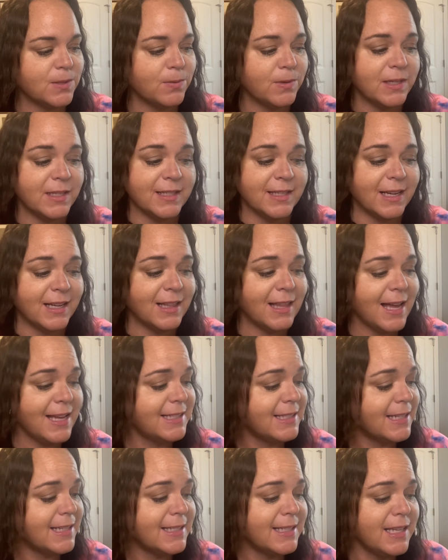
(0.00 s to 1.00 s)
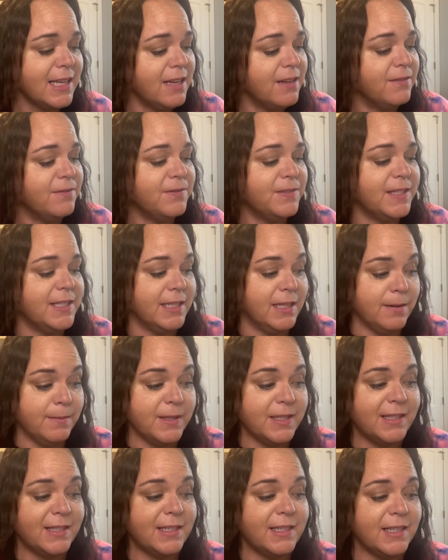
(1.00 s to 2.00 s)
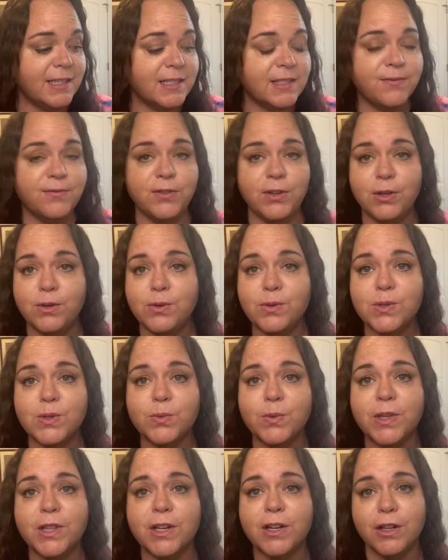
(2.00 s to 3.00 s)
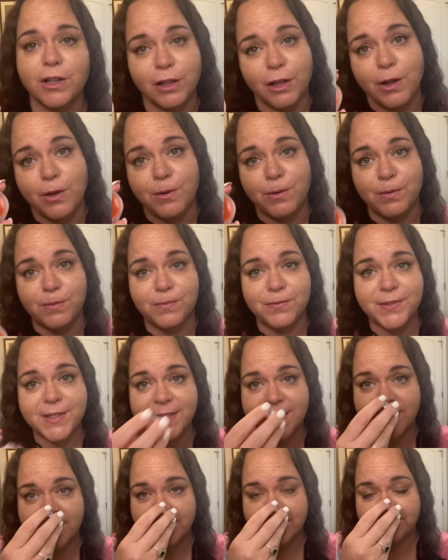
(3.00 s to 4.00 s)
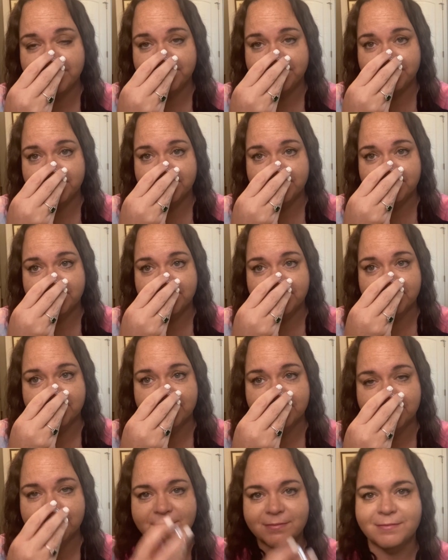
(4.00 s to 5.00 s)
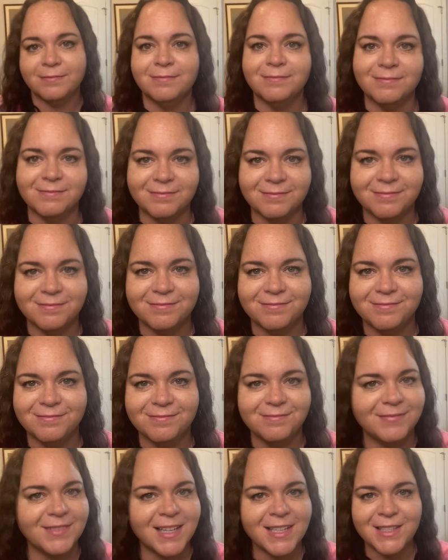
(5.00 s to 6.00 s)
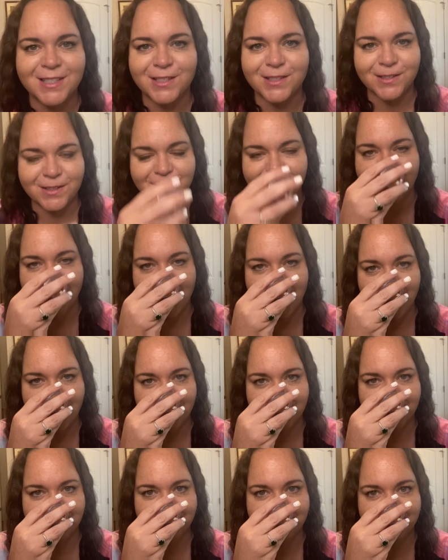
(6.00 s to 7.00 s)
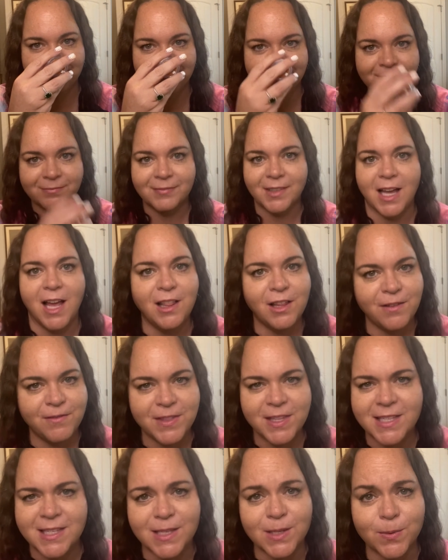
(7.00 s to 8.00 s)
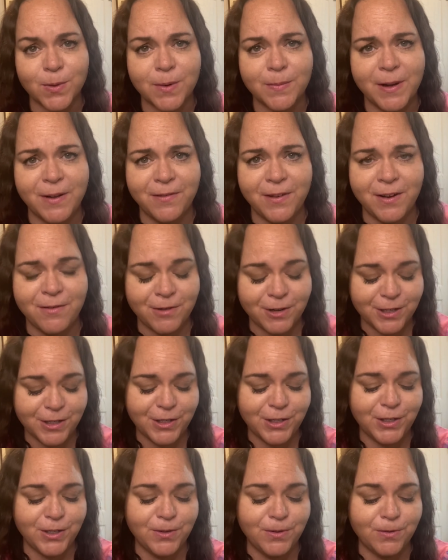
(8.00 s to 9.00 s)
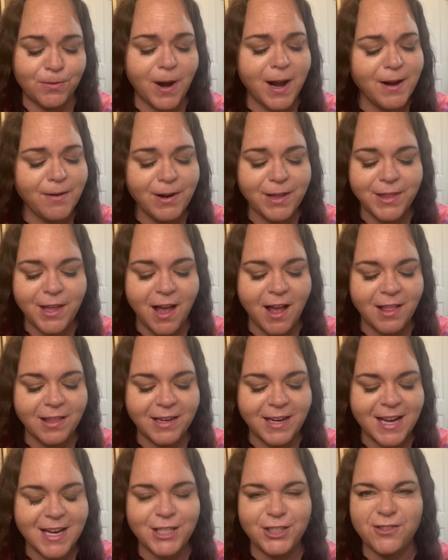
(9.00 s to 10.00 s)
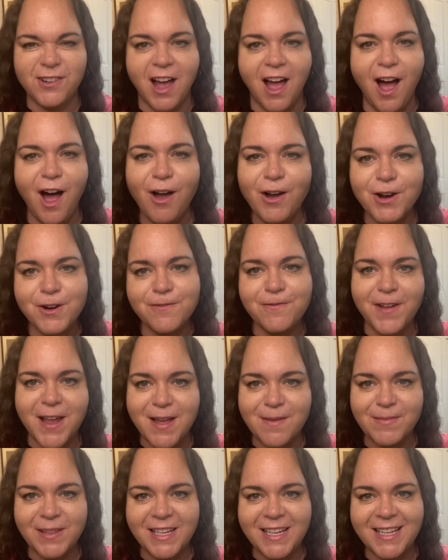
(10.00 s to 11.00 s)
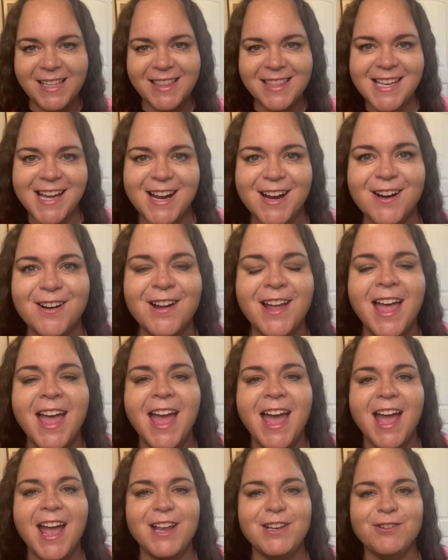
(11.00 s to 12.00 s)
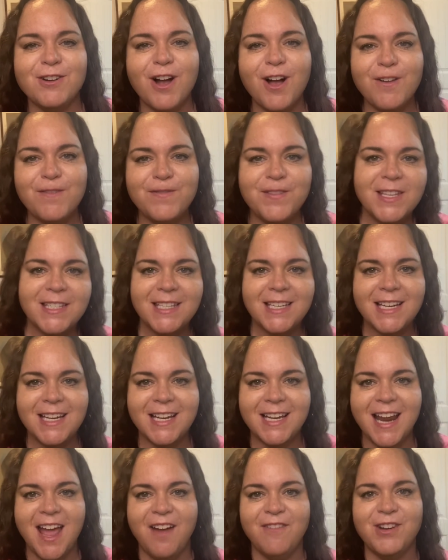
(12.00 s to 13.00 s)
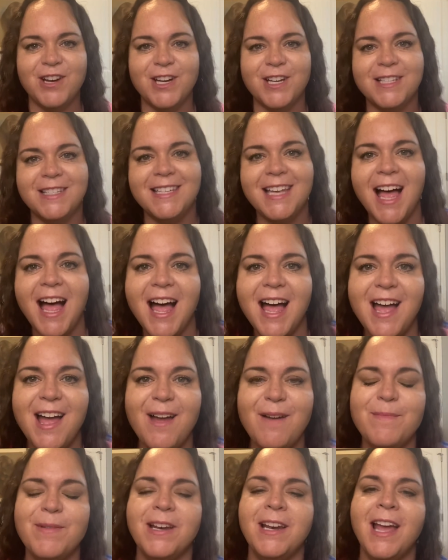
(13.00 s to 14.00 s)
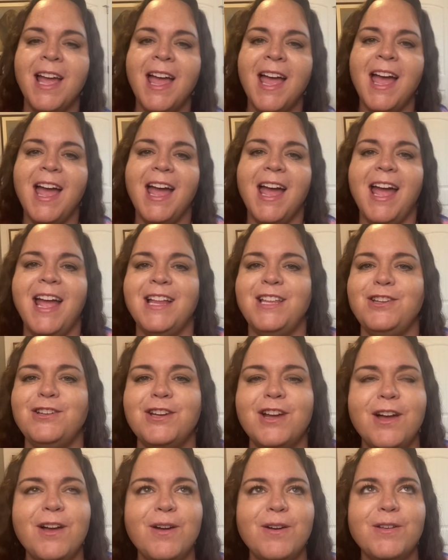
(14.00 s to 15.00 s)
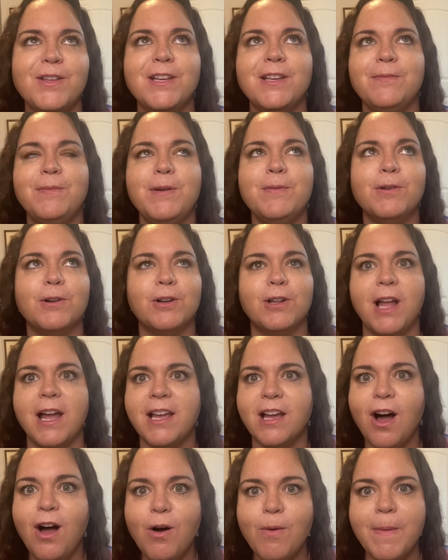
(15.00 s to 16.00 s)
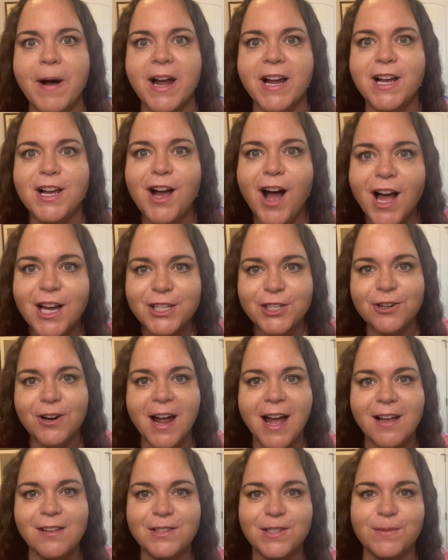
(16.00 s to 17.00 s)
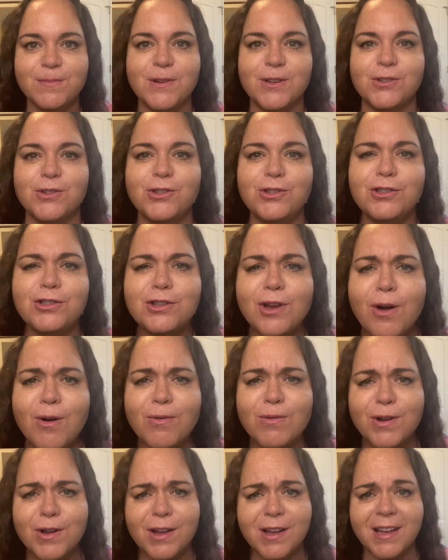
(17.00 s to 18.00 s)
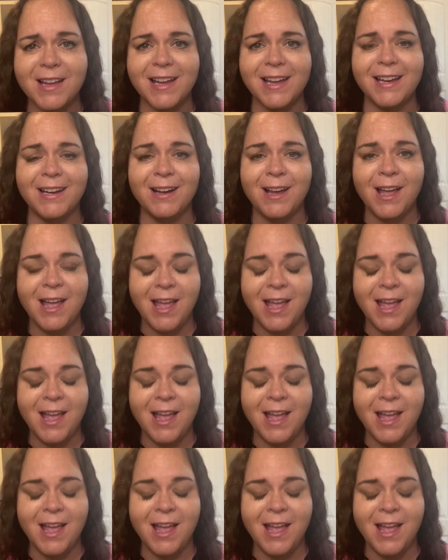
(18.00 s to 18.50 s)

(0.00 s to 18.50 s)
one as a classic scent of cinnamon sticks fused with cloves. I love, this is one of my favorites too. Right around the holidays, you've got all your family in there and you're all visiting and having a good time. And you know, people are like, oh my gosh, your house smells so good.